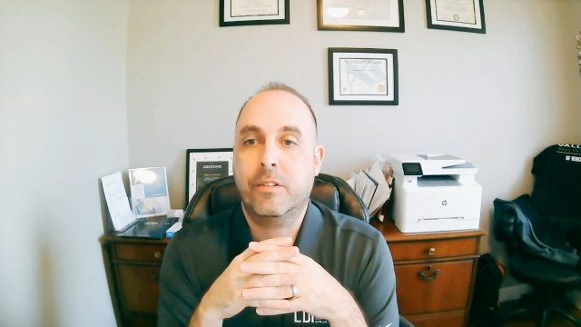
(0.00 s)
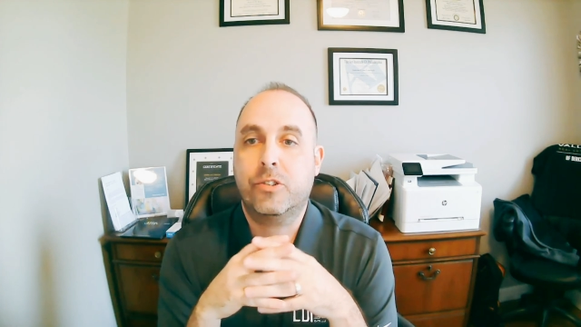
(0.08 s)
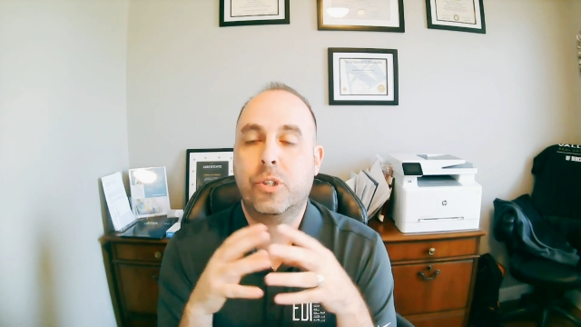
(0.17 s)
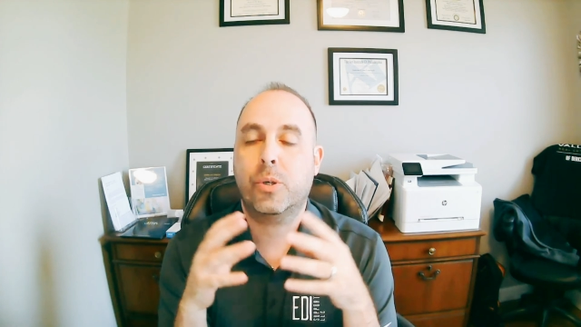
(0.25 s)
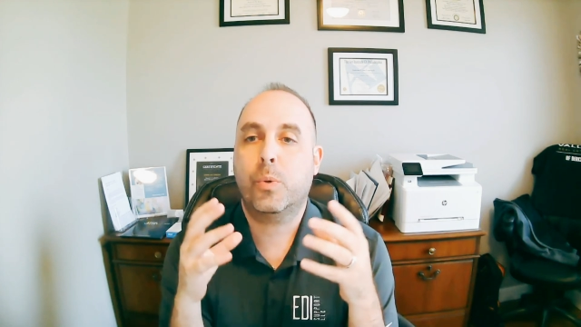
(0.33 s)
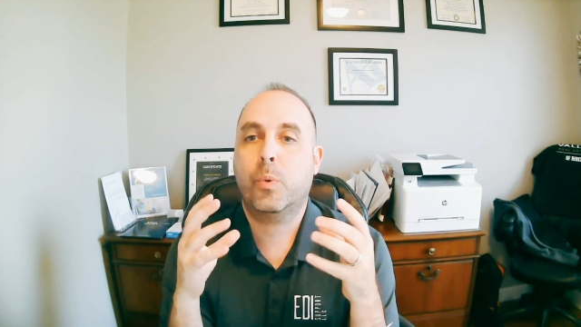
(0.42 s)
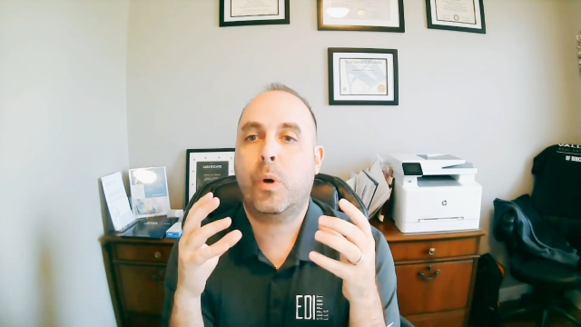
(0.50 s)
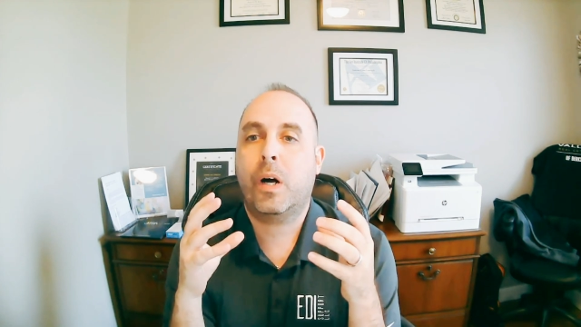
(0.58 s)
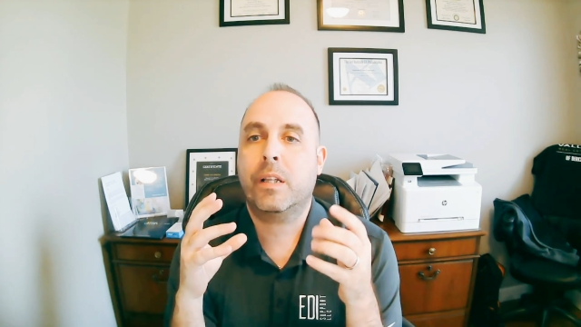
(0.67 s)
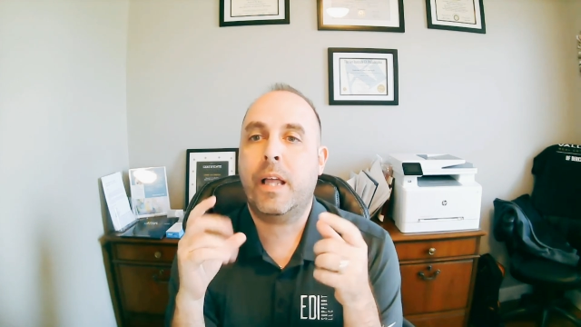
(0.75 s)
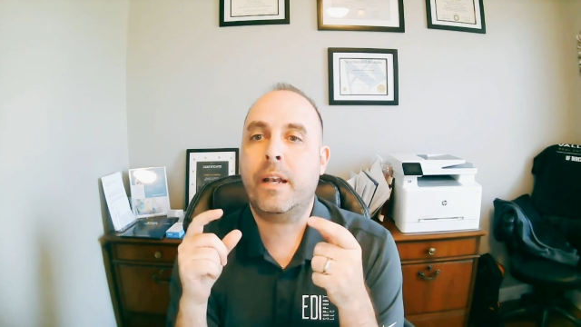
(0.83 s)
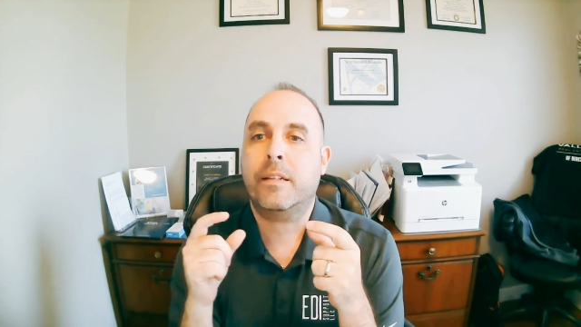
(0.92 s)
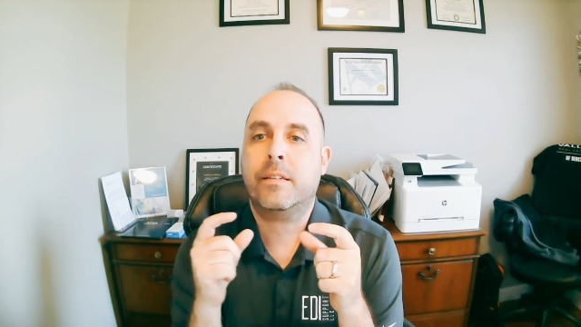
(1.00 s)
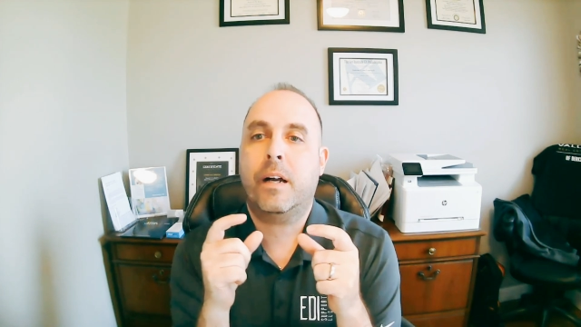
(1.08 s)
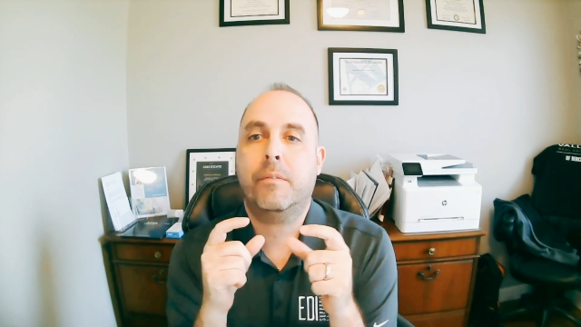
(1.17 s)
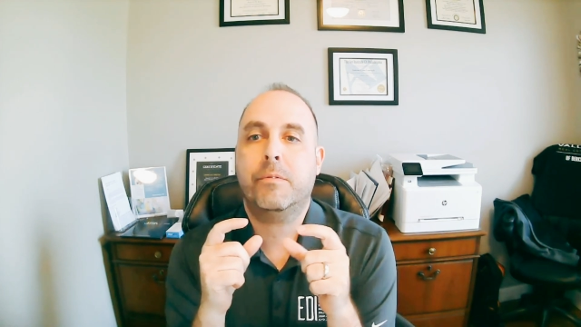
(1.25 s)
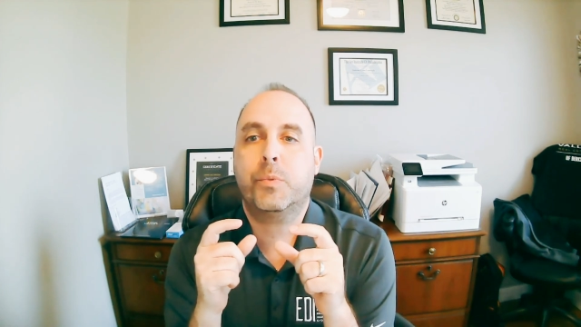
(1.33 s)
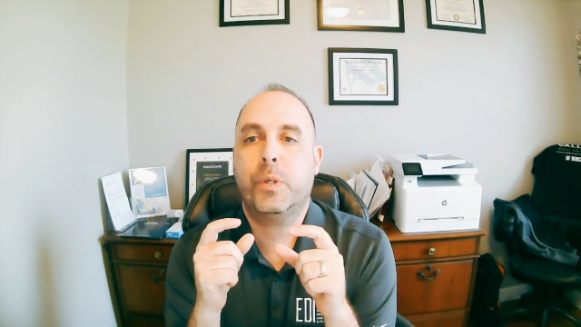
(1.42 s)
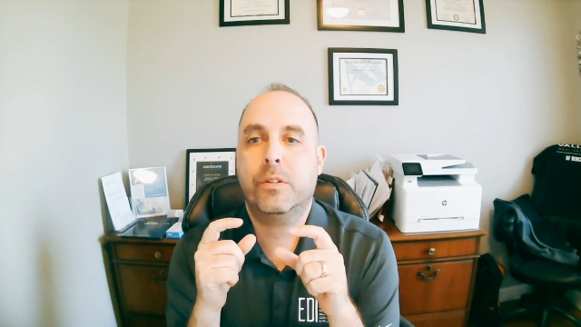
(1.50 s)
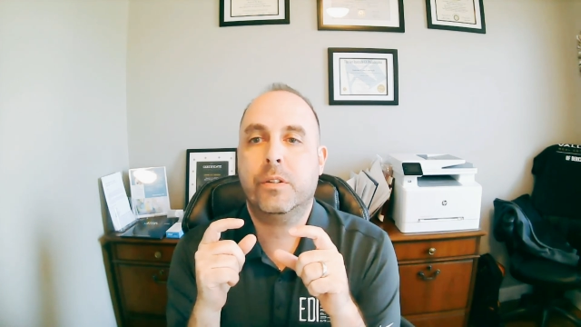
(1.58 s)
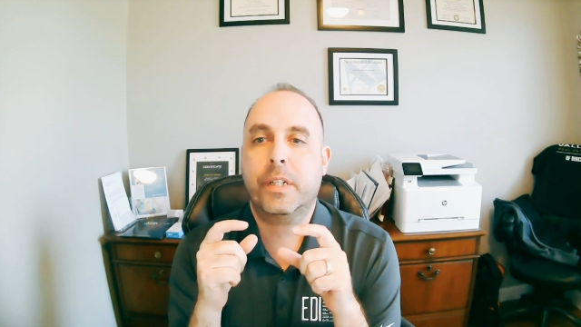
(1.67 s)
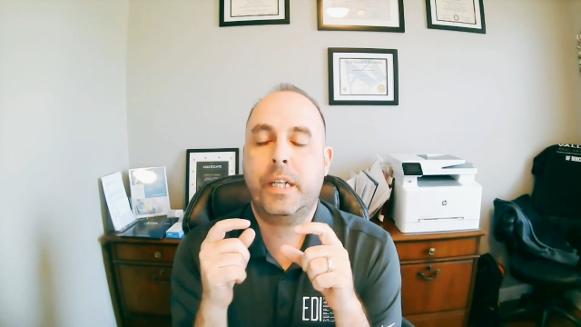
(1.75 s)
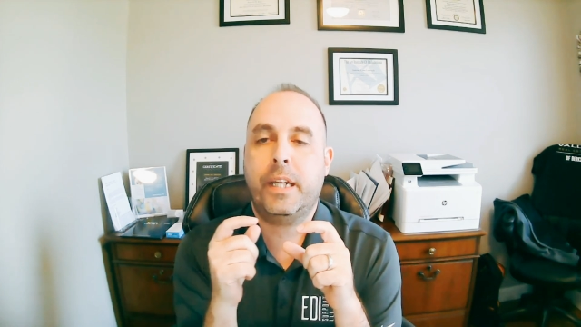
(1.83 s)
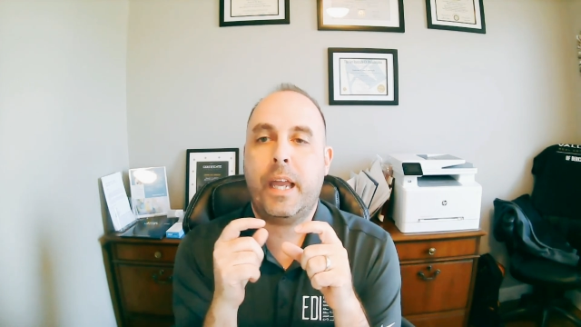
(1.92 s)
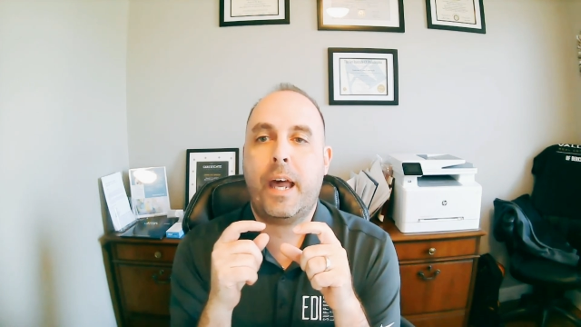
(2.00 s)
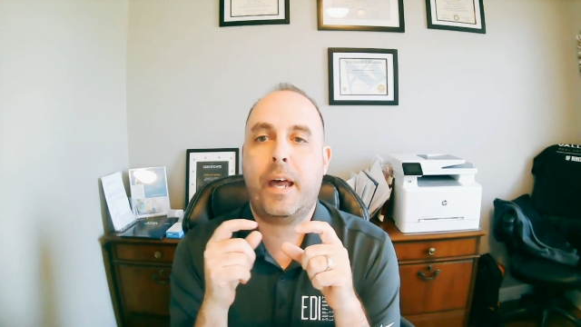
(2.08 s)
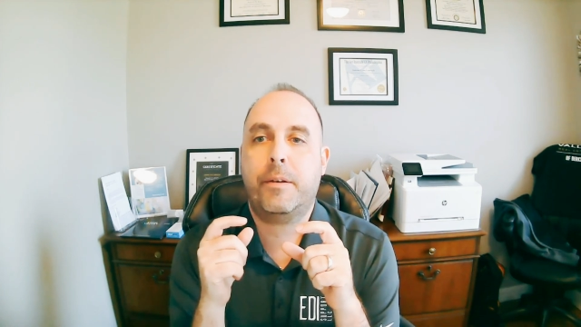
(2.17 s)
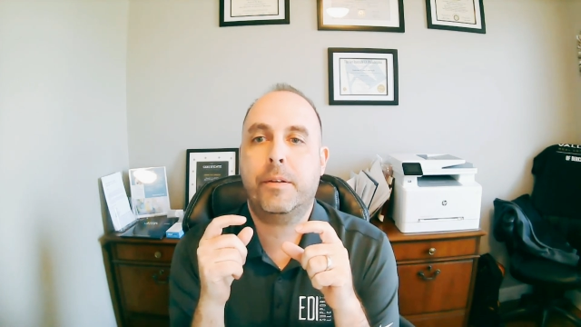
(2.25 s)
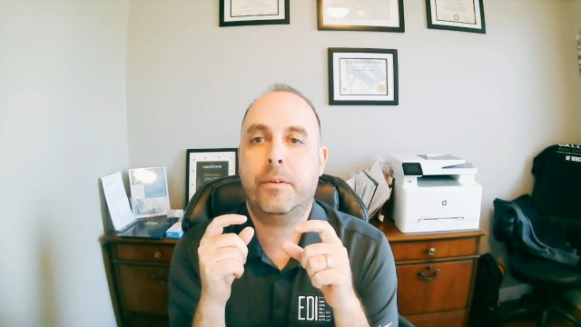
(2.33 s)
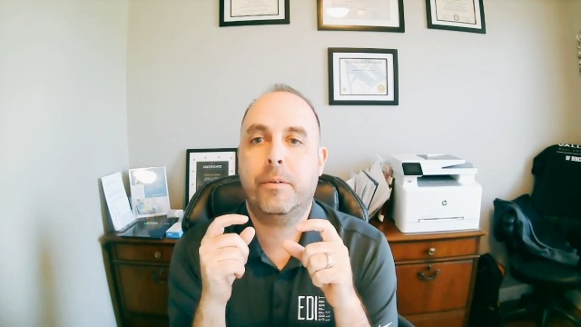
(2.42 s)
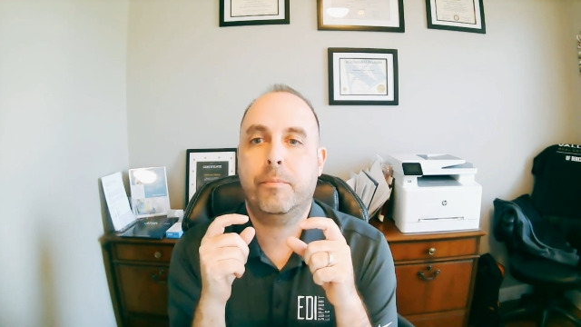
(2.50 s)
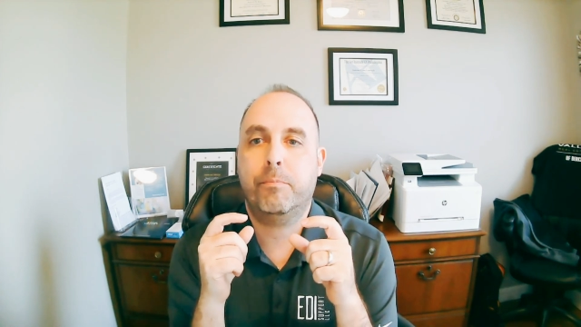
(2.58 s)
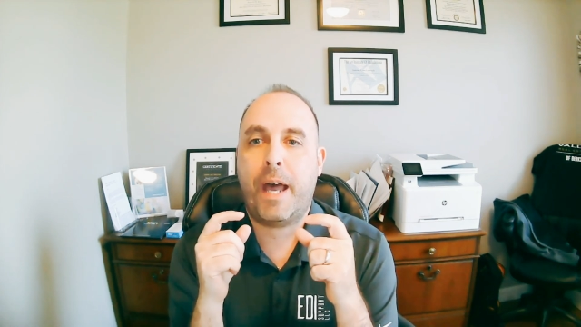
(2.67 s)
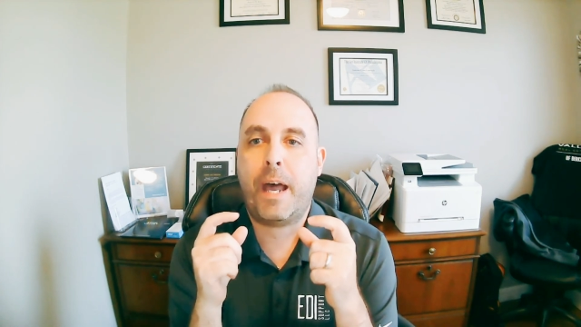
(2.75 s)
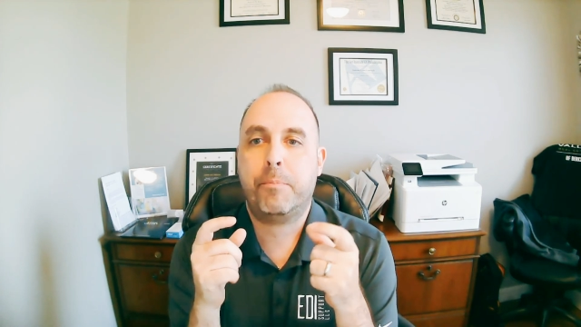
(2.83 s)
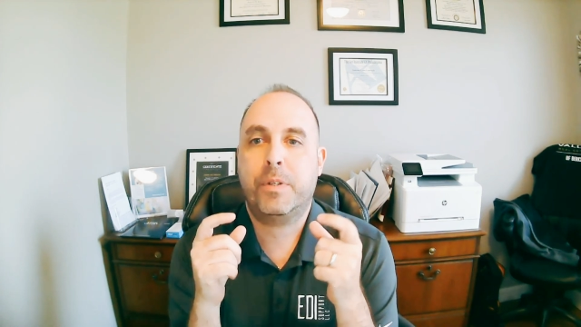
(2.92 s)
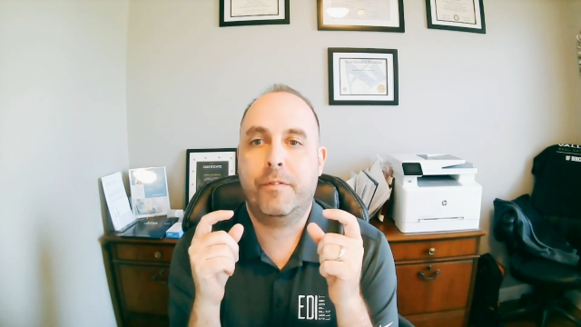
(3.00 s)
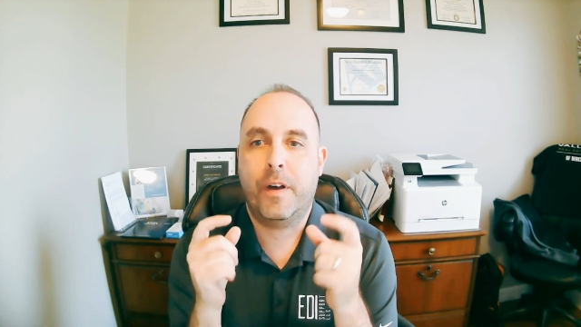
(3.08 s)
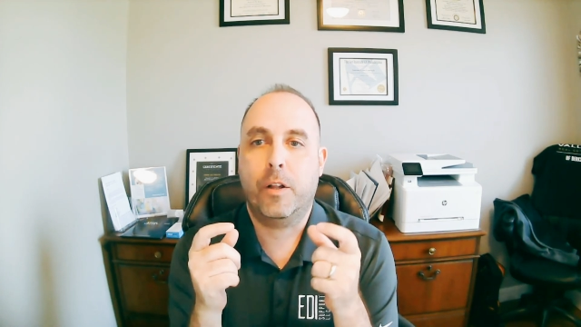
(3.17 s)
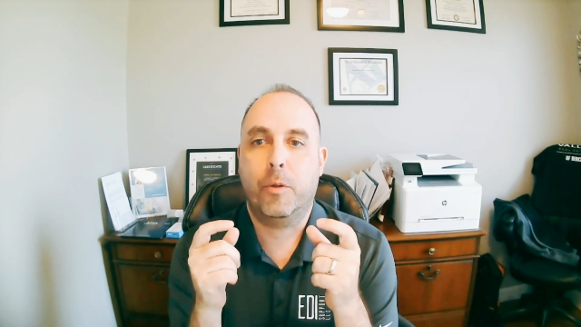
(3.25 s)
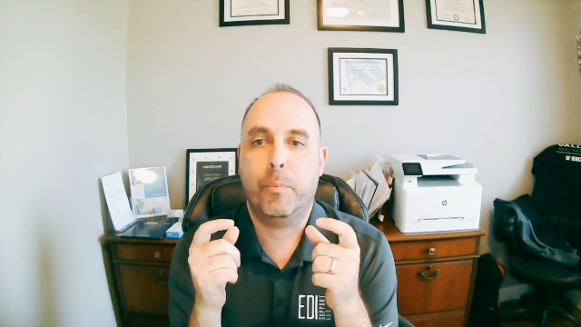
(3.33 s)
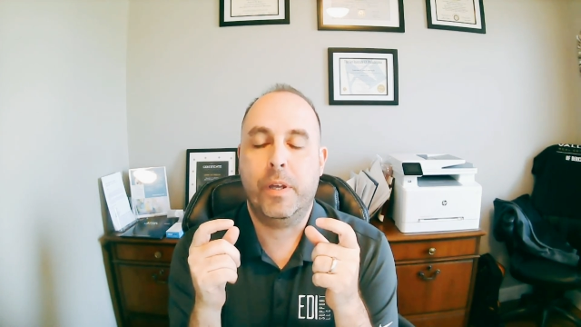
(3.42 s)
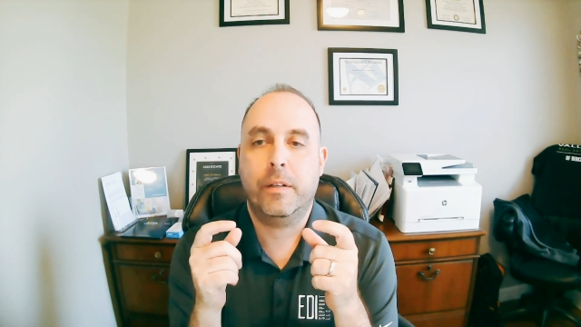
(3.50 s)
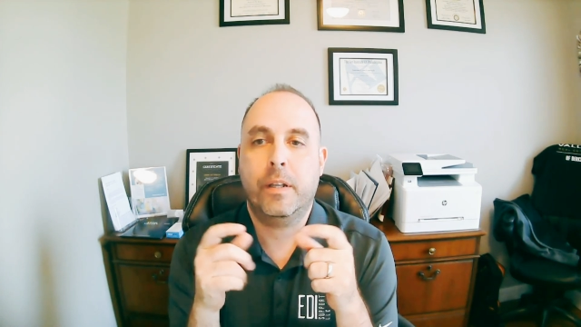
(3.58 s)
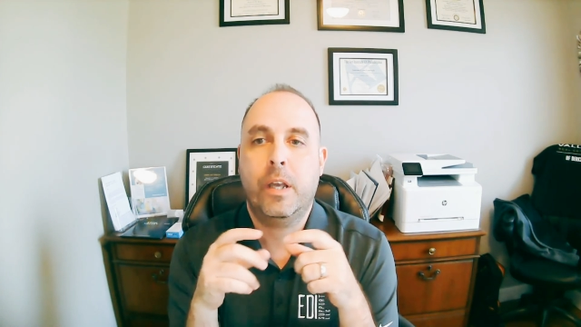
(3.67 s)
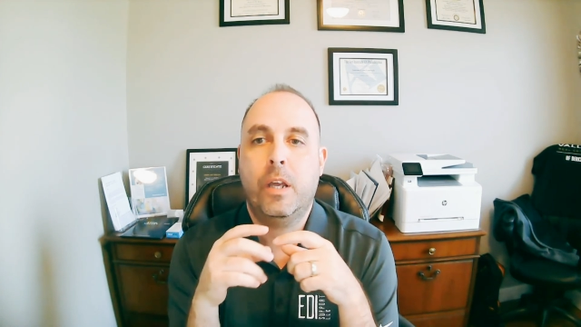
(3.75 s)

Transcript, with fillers: So a lot of times when you're looking at map development,